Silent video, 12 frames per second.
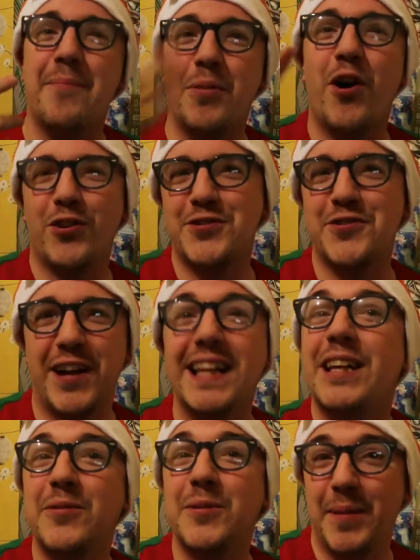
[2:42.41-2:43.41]
But
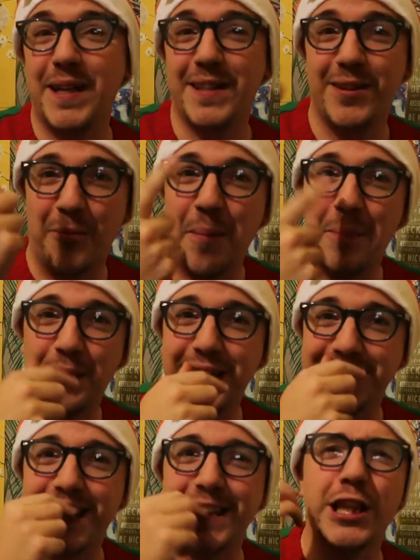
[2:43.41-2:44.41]
Australia would be the one
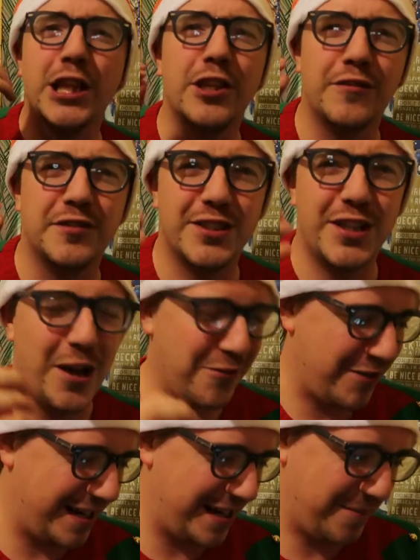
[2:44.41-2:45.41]
place I'd love to go right